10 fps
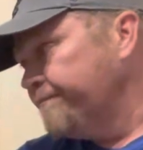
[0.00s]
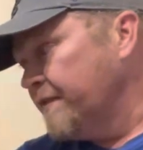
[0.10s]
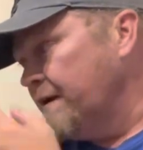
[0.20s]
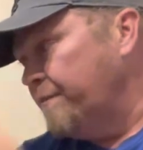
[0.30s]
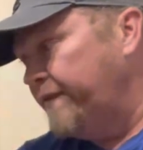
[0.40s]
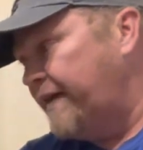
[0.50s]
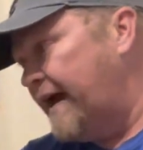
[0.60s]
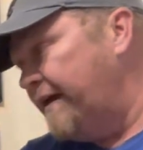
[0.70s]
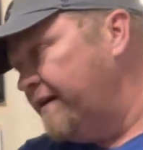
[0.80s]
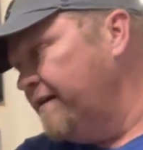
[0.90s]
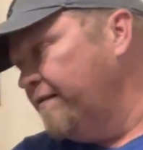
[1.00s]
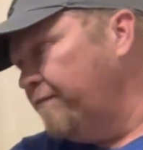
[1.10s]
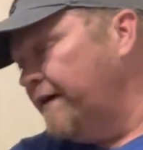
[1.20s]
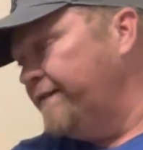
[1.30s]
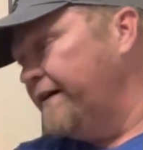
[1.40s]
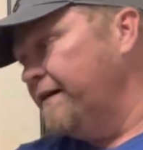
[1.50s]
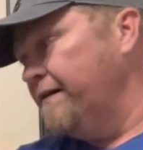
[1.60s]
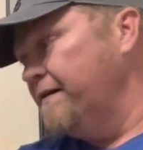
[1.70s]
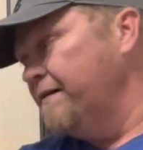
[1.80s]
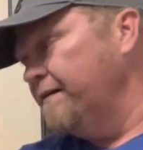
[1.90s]
But that right
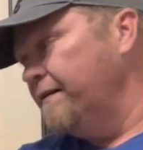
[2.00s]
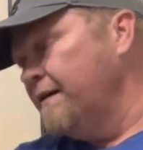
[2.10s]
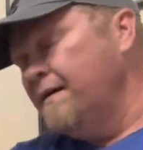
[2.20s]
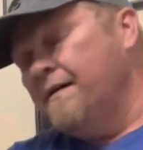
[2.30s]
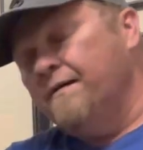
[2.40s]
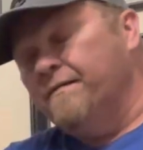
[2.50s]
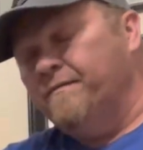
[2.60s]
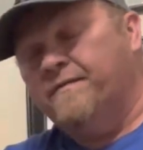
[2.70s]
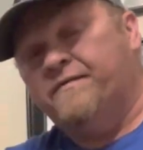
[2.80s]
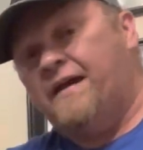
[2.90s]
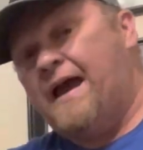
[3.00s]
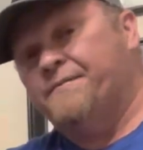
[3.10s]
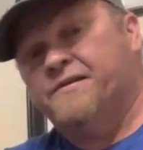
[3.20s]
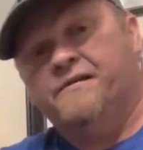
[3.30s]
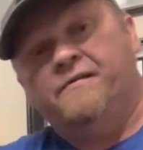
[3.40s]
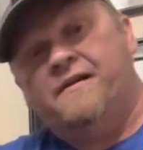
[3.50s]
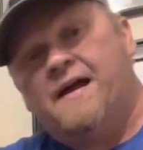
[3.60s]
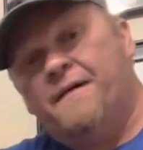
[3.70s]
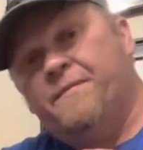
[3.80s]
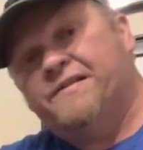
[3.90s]
there absolutely
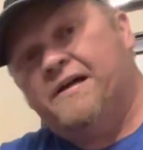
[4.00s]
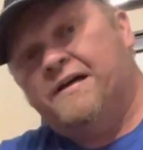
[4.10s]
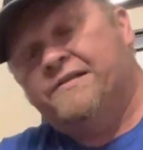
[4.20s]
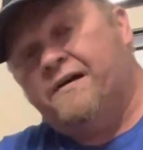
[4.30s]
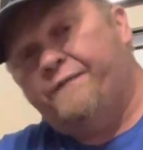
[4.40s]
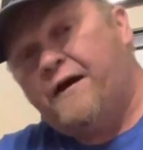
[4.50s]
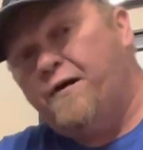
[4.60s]
knocked my socks off.